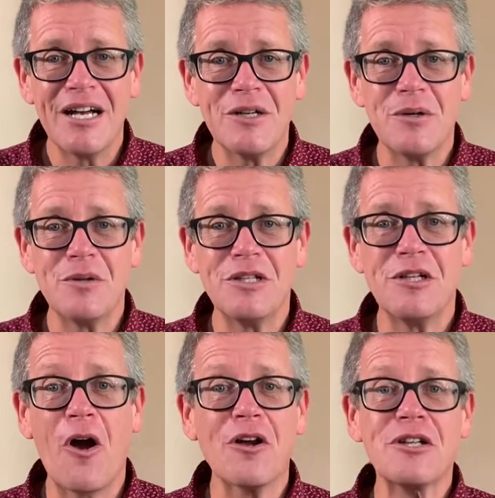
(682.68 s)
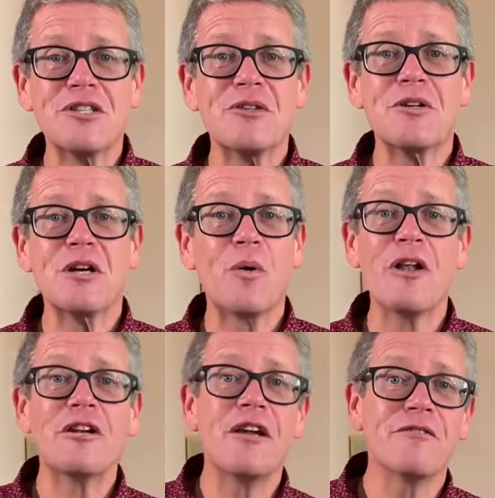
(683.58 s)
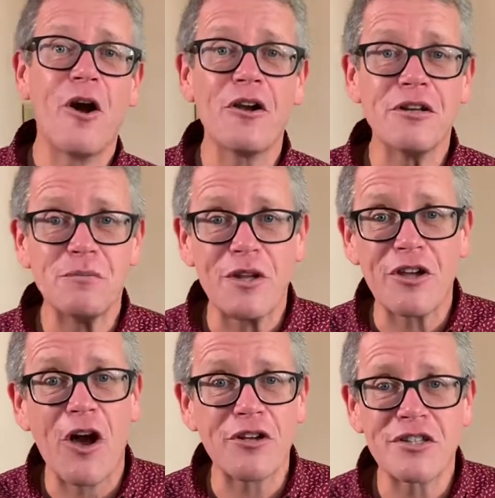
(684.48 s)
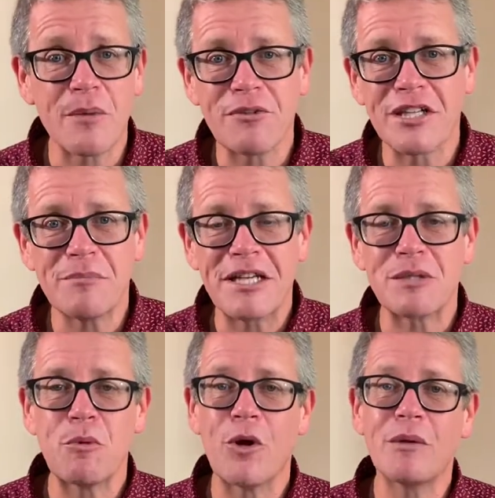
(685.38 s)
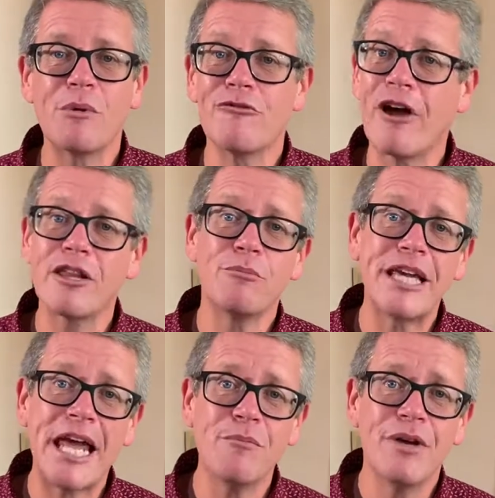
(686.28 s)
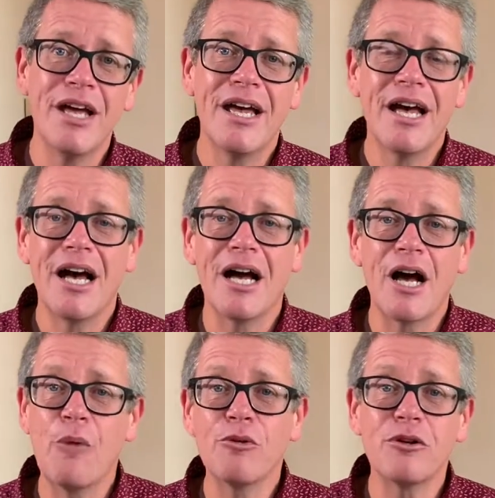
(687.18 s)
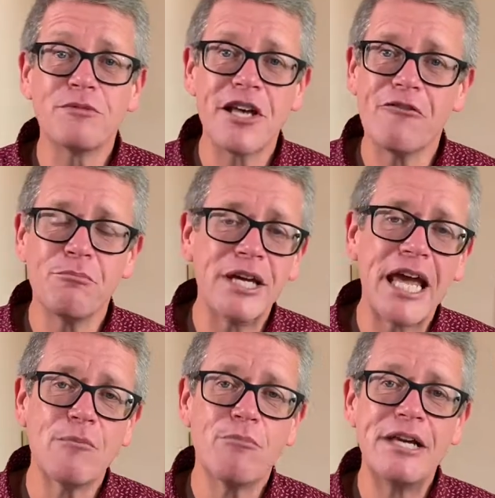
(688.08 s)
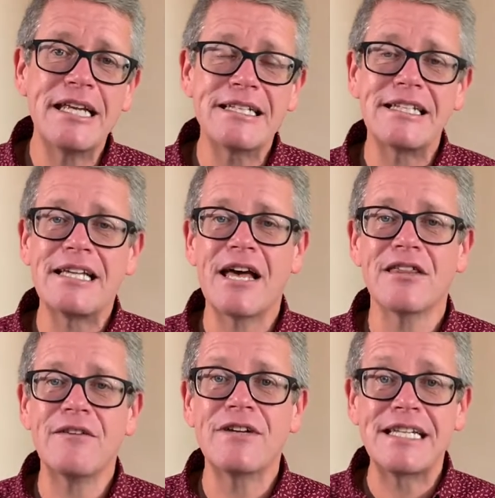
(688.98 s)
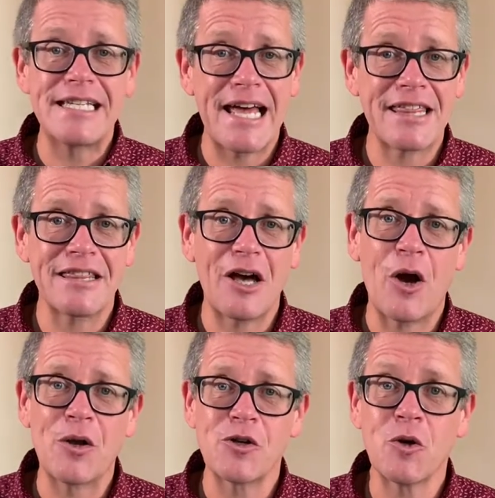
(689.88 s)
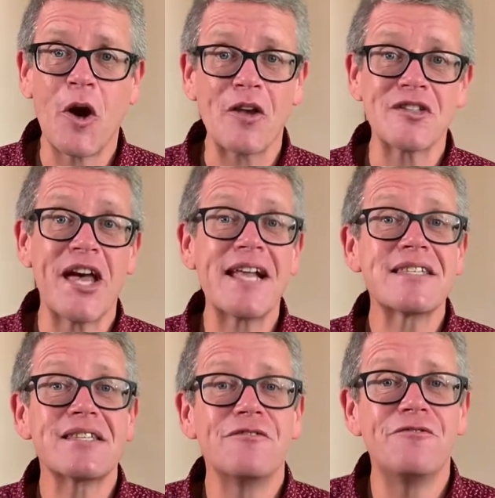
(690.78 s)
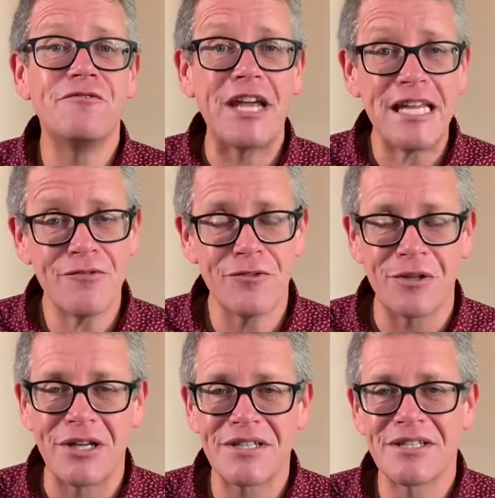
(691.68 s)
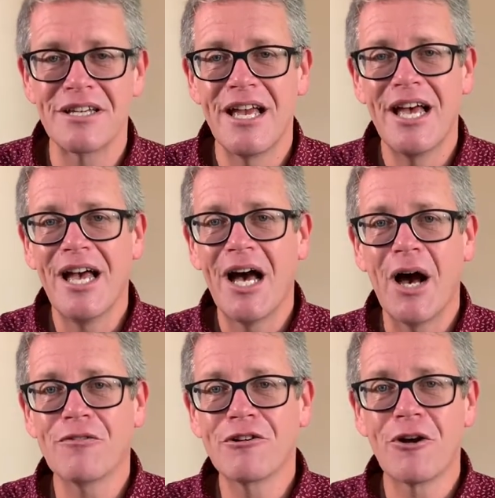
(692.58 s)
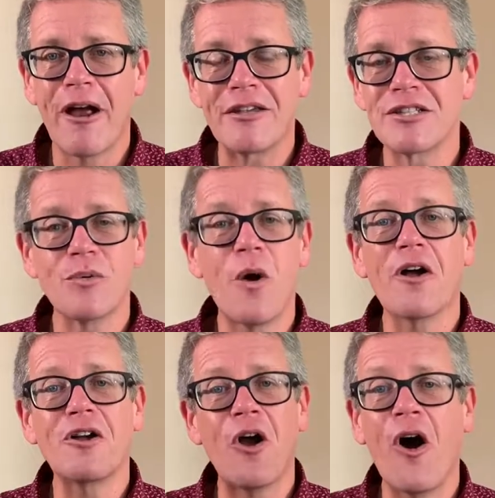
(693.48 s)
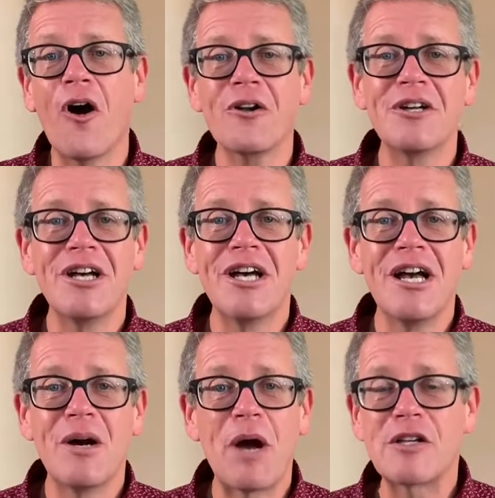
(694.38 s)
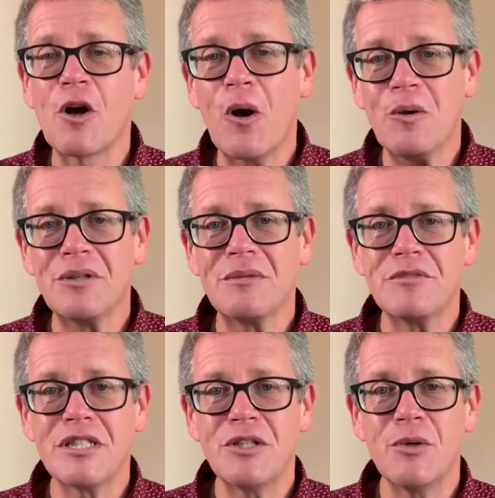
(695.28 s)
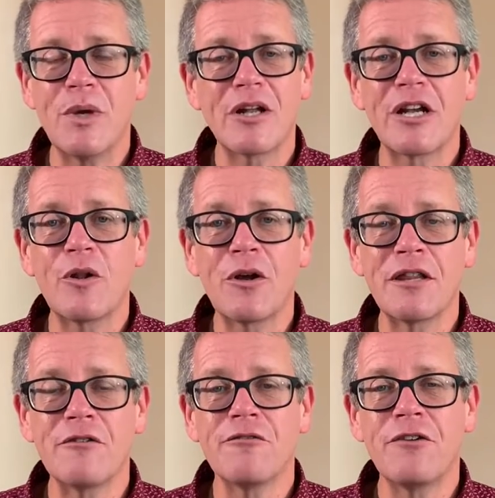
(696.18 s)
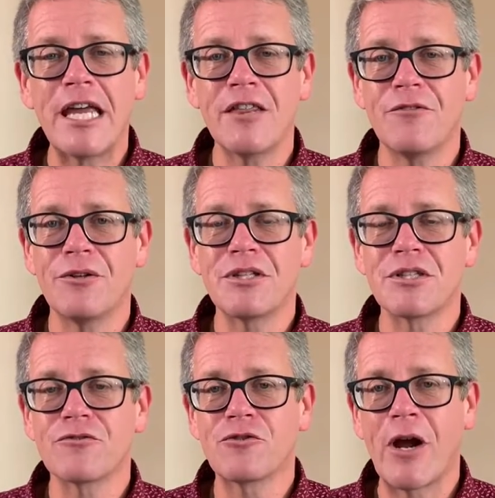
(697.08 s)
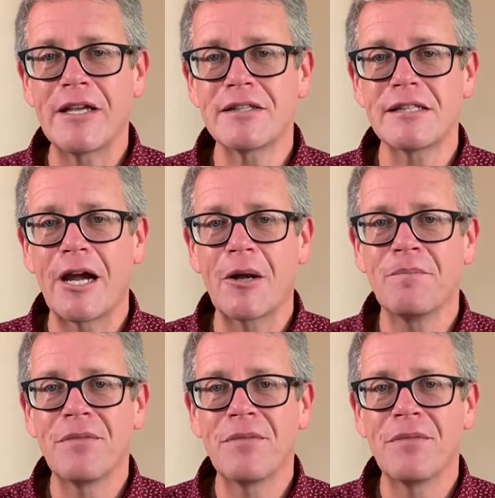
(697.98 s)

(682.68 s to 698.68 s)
who did not consider equality of God with God as something to be exploited, but rather became uh, humbled himself and became obedient to death, even death on a cross. That's the faithfulness of Christ to what God had called him to do. We can look at the faithfulness of Christ there.